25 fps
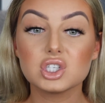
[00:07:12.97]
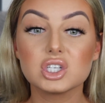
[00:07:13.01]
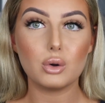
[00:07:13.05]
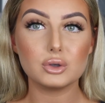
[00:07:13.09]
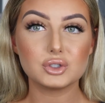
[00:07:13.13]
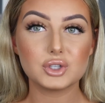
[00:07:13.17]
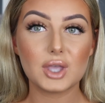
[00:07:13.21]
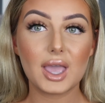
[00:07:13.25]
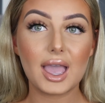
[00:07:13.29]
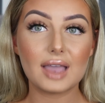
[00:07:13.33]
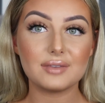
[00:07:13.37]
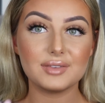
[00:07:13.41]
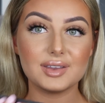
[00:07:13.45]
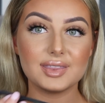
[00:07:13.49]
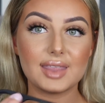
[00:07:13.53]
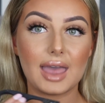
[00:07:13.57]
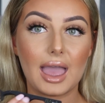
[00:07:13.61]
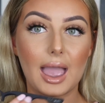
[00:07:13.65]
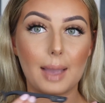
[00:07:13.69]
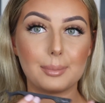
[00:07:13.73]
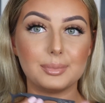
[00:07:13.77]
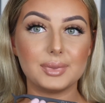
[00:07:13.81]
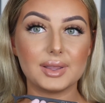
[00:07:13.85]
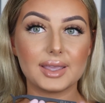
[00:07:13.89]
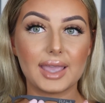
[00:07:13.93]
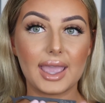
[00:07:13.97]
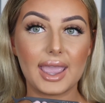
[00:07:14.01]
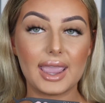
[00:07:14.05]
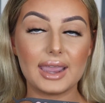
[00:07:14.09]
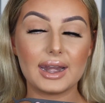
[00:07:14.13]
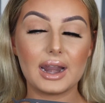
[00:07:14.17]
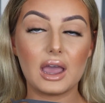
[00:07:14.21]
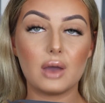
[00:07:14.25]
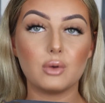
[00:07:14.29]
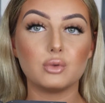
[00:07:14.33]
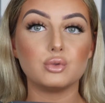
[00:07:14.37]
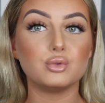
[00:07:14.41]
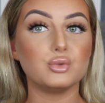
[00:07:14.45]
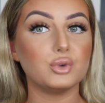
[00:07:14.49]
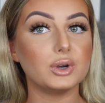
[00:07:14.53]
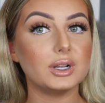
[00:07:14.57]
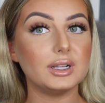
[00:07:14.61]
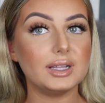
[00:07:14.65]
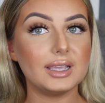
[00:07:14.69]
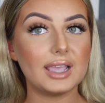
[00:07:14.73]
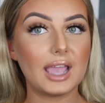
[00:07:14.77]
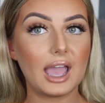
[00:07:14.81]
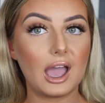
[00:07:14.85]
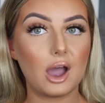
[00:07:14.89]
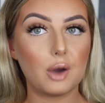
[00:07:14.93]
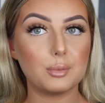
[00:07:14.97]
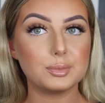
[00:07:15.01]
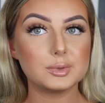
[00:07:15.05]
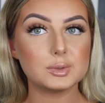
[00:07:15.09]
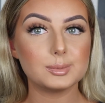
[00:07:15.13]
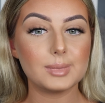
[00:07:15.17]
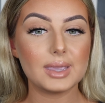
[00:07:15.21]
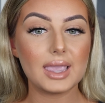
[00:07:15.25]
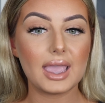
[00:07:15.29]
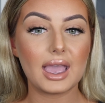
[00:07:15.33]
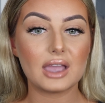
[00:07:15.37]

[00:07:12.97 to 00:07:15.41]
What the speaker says: Also, having the applicator really helped me.